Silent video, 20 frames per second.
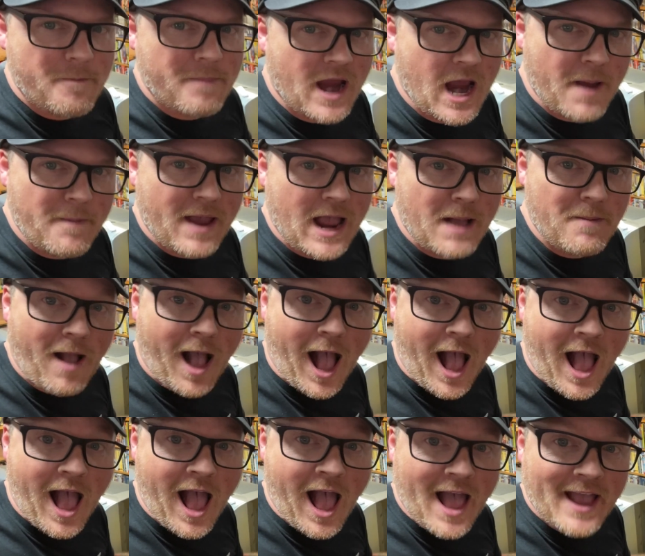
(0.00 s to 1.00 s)
bow.
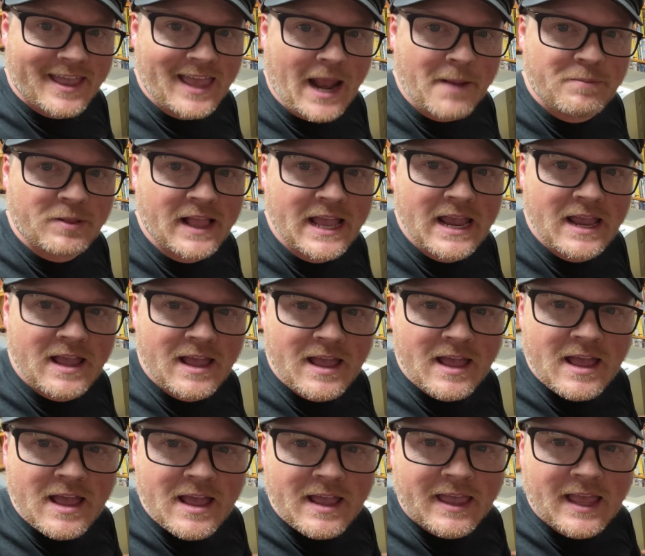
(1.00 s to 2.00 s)
Can I play?
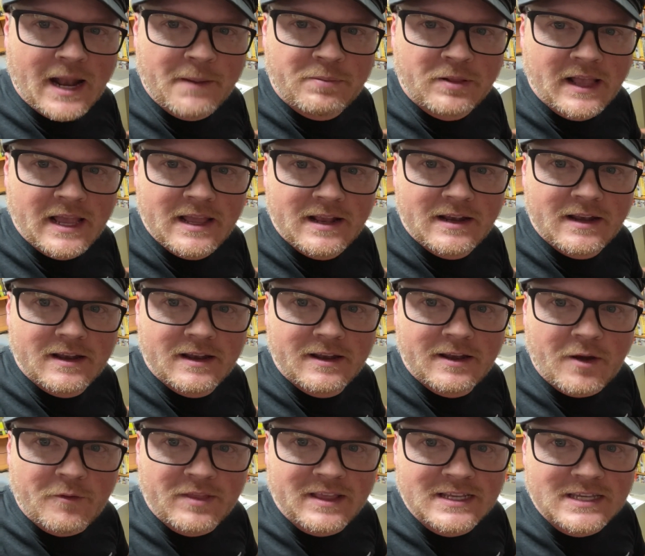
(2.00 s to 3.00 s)
Can I play? And
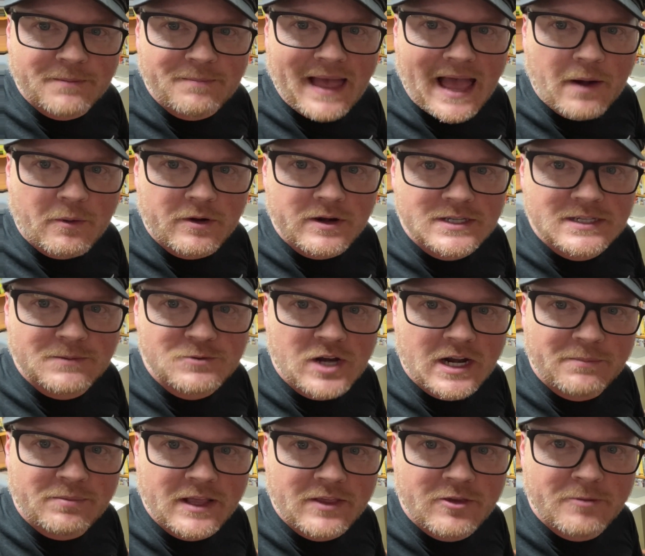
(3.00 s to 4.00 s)
everything's like backwards. I'm trying
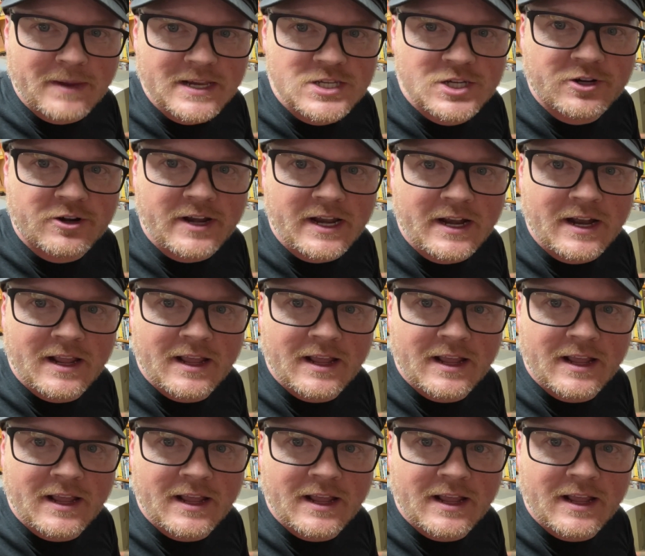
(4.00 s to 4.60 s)
to play through my screen.